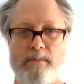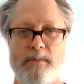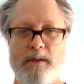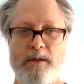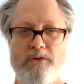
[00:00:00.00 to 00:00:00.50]

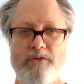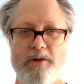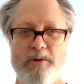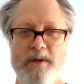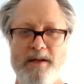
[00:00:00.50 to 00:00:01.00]
and go for
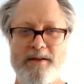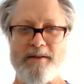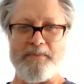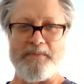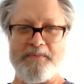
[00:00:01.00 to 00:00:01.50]
a run.
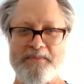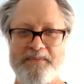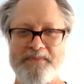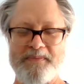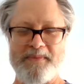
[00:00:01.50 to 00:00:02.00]

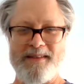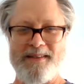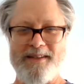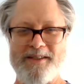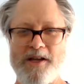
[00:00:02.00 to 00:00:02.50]

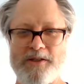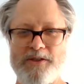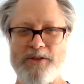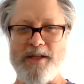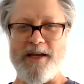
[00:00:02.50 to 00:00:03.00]
Talk
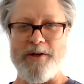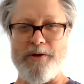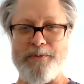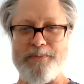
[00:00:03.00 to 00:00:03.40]
to you later.